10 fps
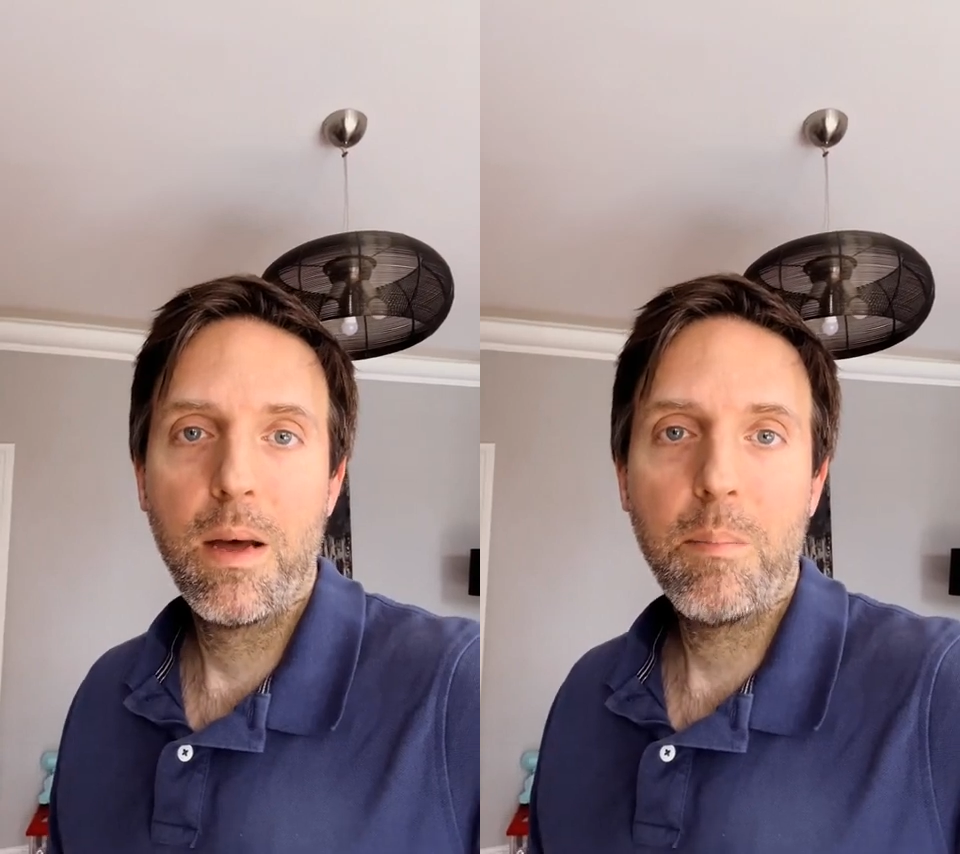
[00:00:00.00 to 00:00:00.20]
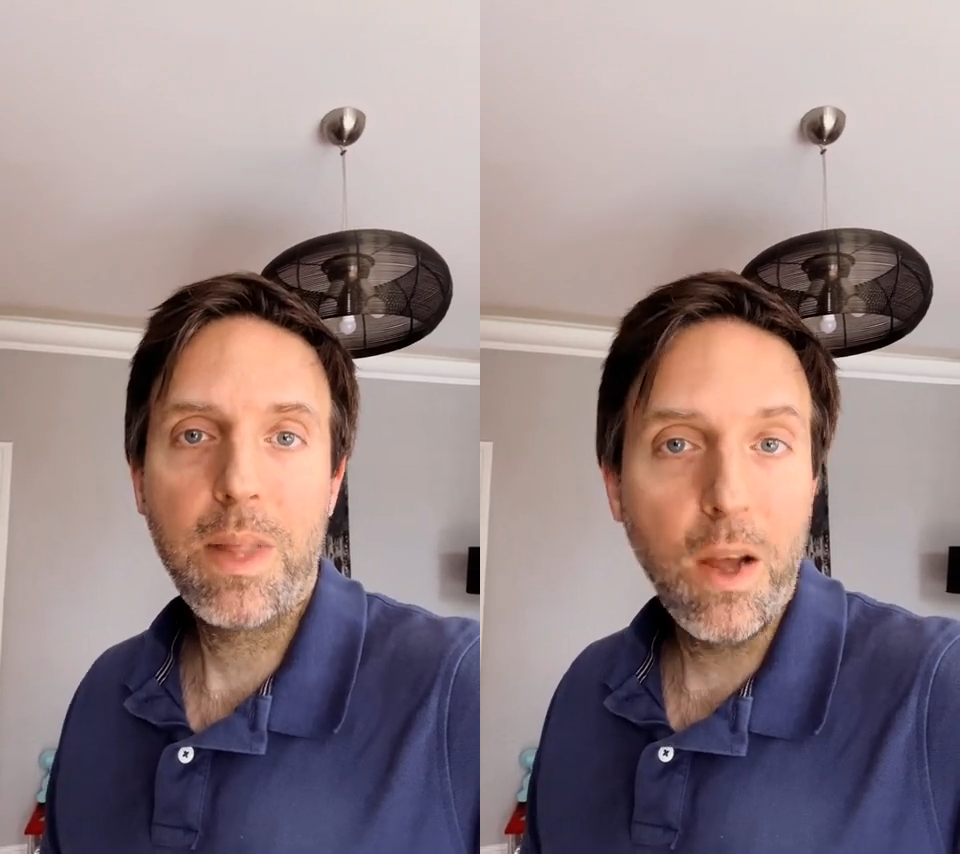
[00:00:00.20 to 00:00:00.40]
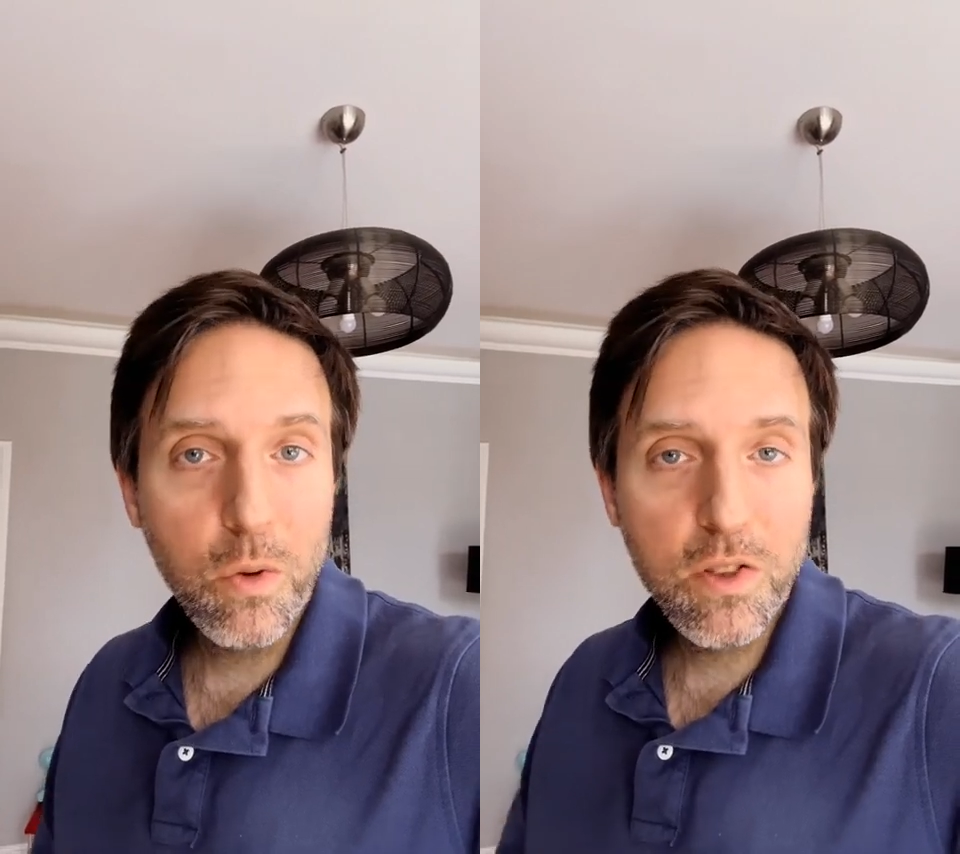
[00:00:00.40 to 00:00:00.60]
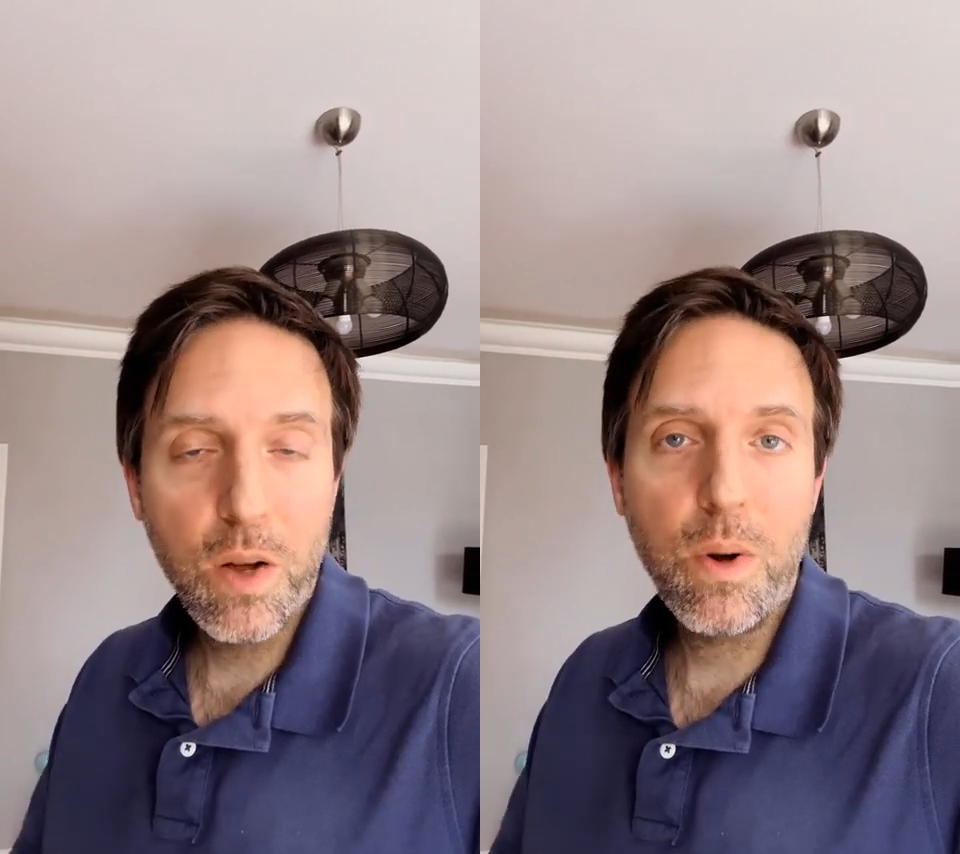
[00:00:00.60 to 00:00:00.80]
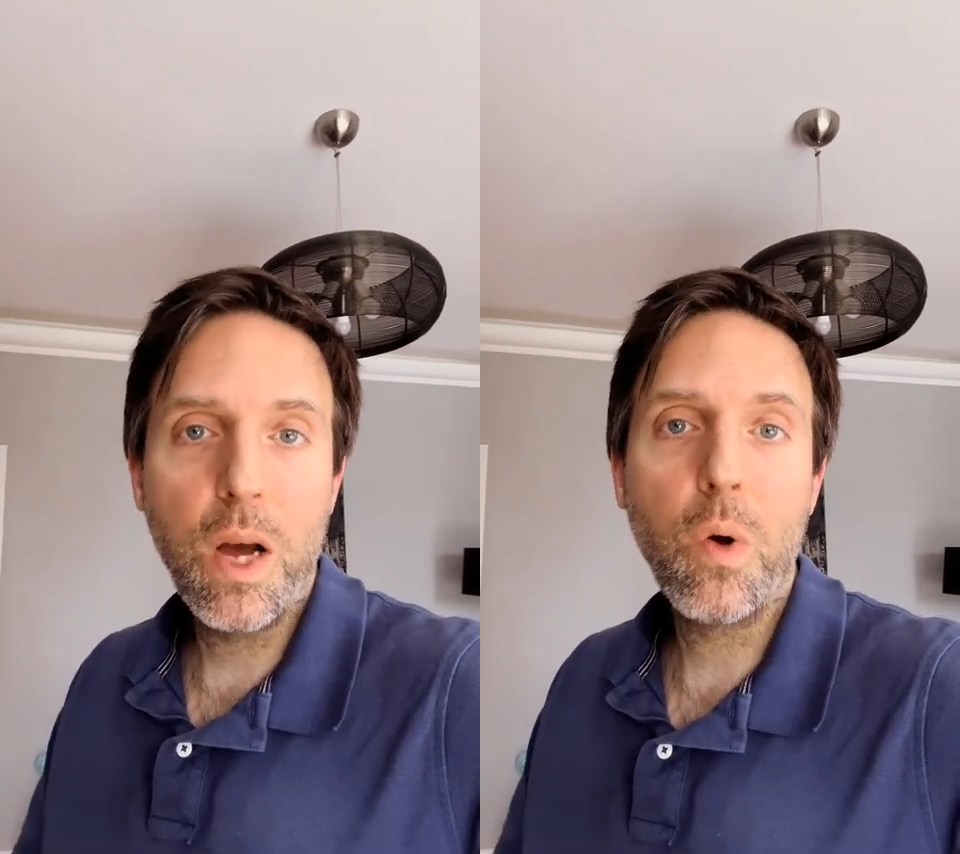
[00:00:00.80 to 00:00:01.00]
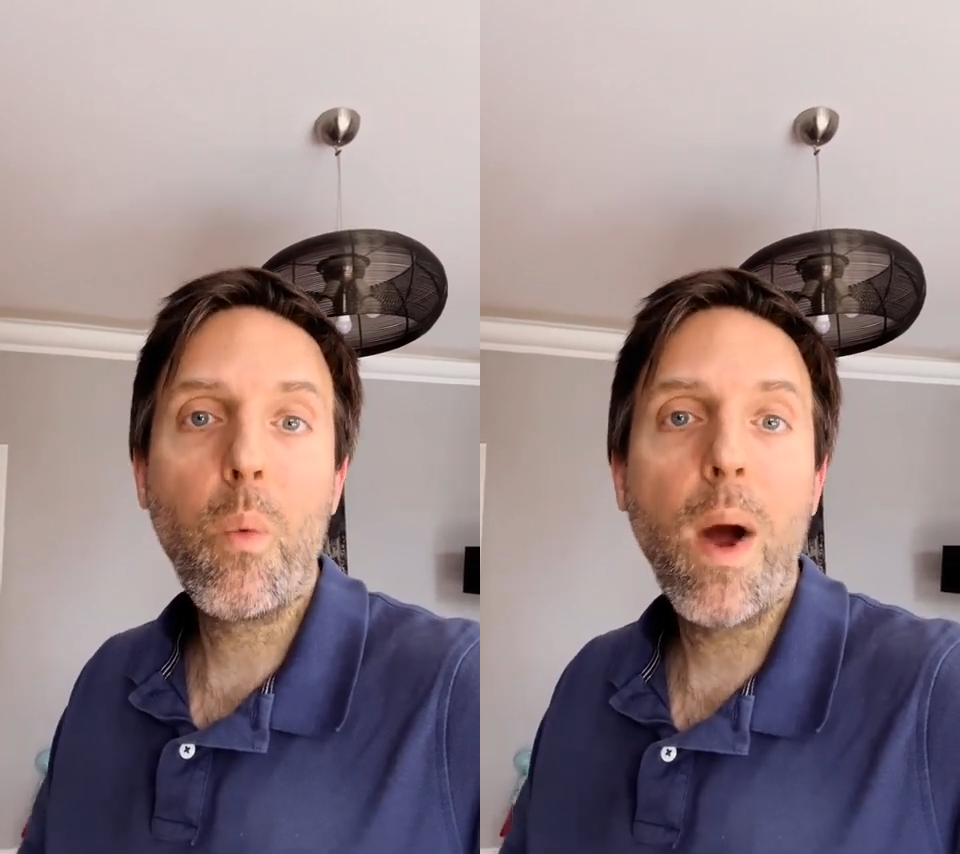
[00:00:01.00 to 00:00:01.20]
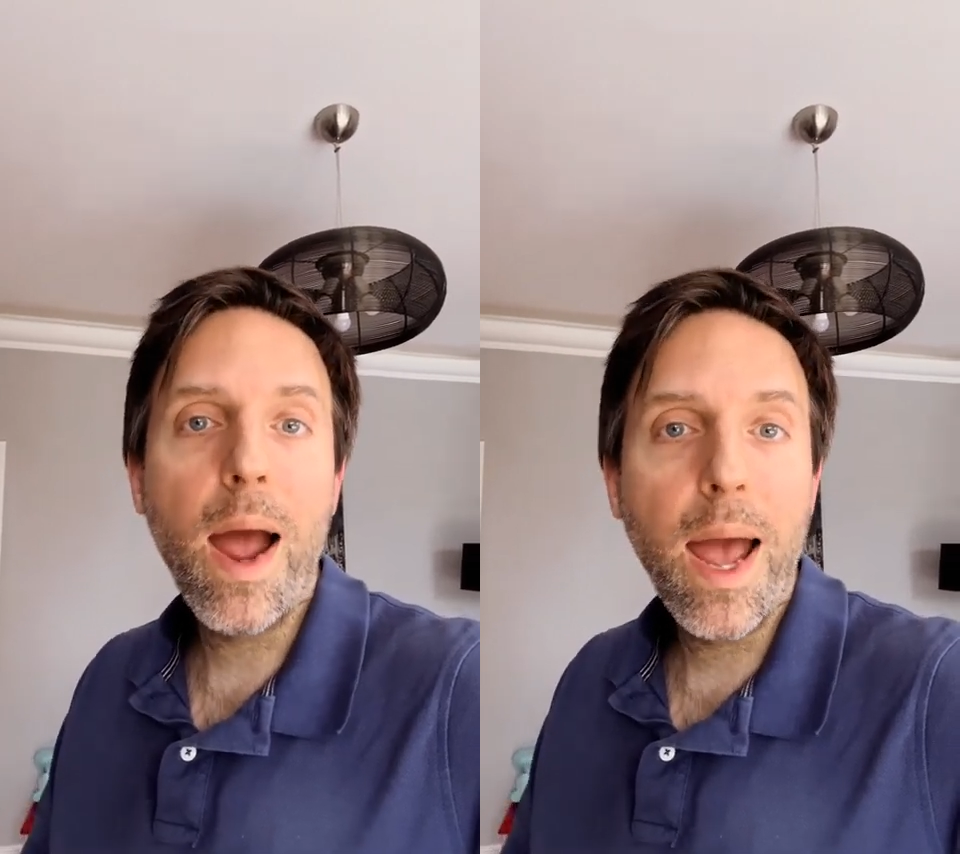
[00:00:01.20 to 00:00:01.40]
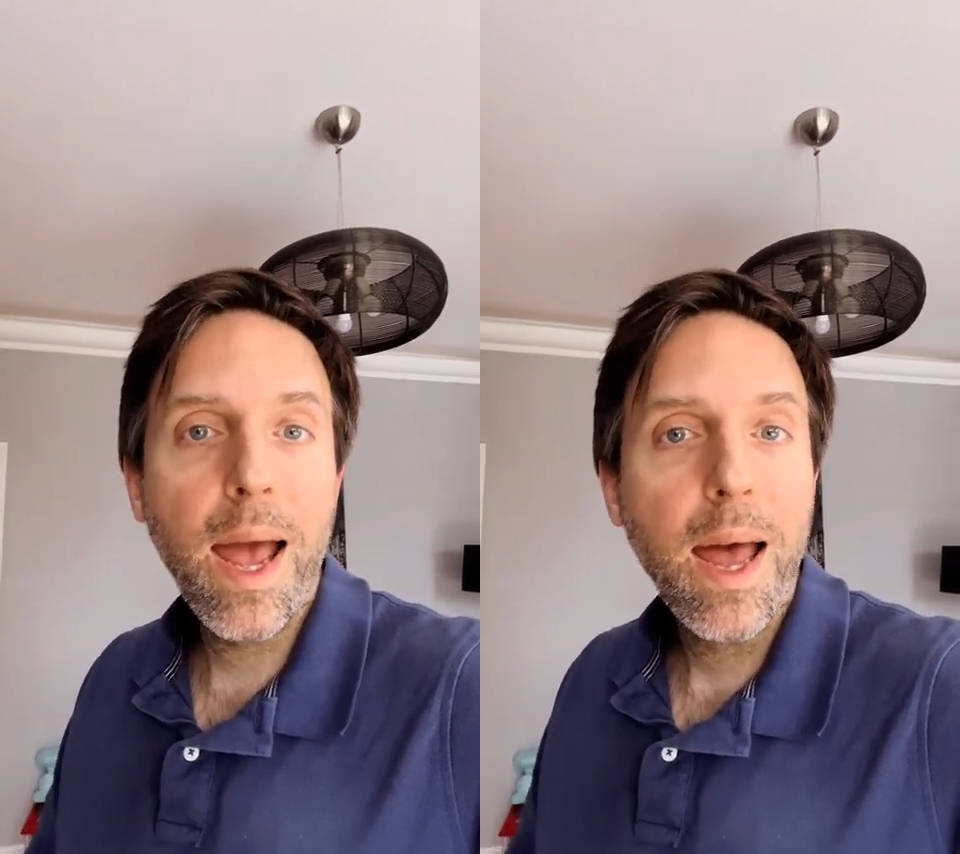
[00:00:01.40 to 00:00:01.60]
But they also know
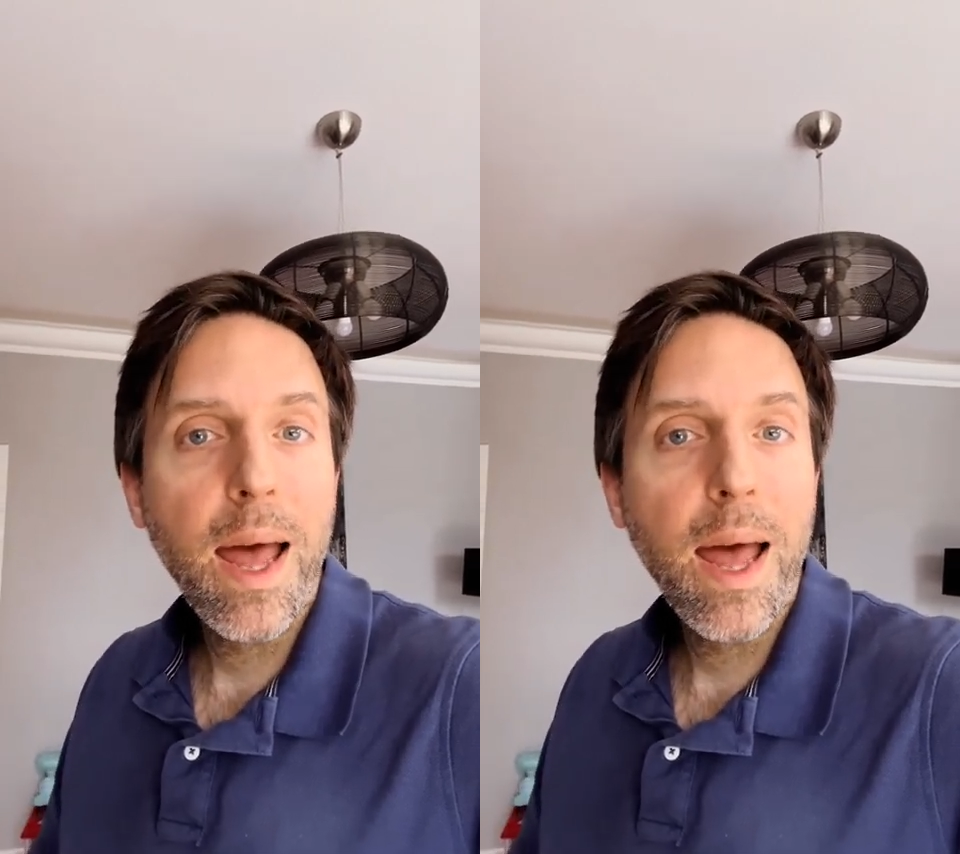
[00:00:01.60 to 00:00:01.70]
where